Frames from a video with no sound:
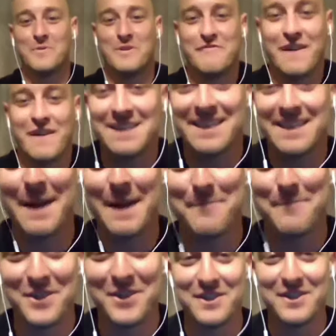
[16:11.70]
fight
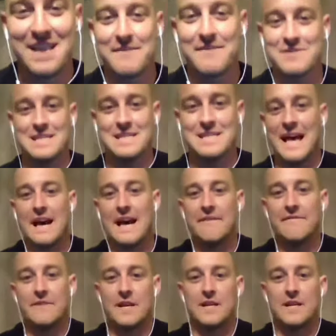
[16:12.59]
that, but you just have to
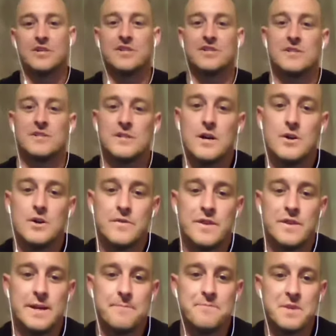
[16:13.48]
laugh and just know
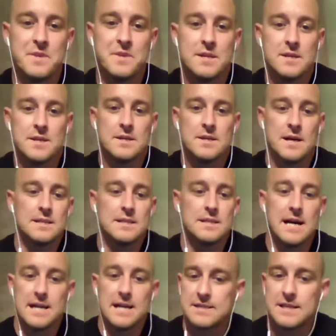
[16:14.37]
that a
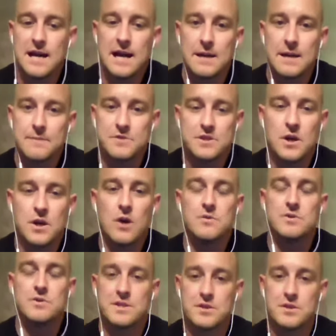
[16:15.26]
lot of times
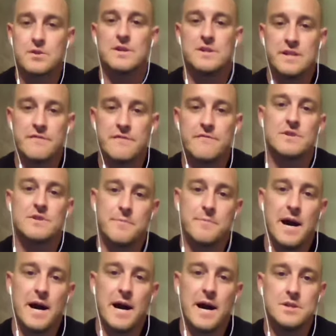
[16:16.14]
coaches that are a different
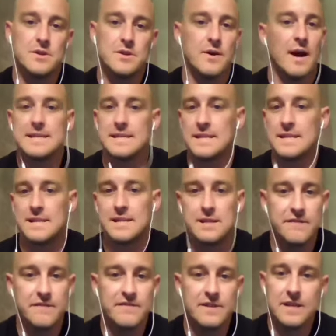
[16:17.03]
spot. I get
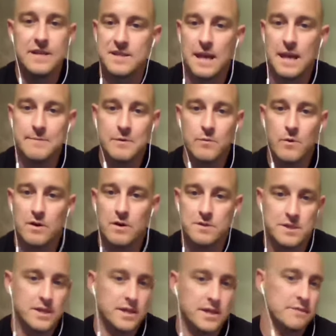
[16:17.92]
it. If Nick Saban
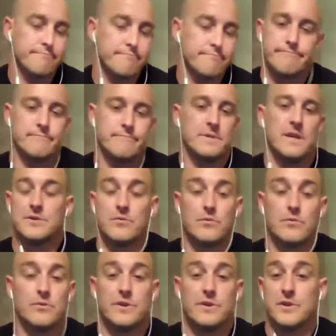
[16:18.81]
walks in,
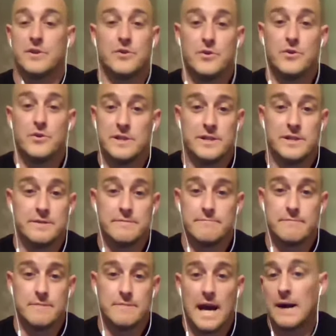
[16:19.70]
it's really cool,
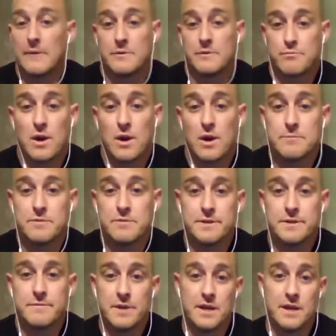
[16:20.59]
and I would
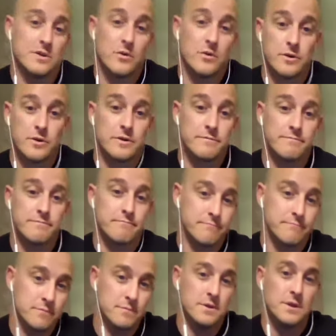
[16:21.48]
probably ignore
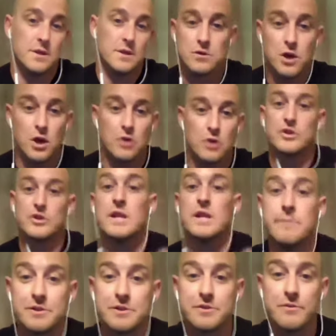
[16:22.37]
Coach
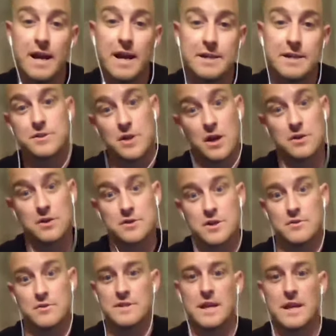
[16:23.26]
Clemens, right, to talk
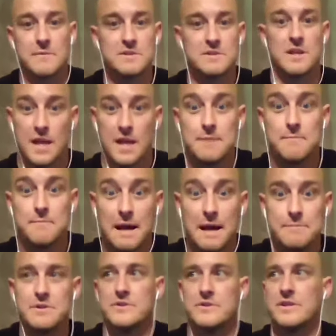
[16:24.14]
to Coach Saban's in
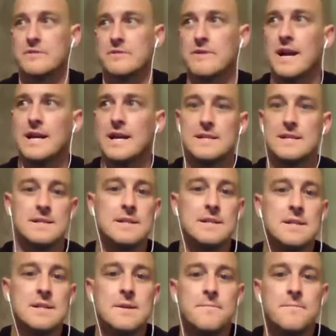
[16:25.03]
my building, right? And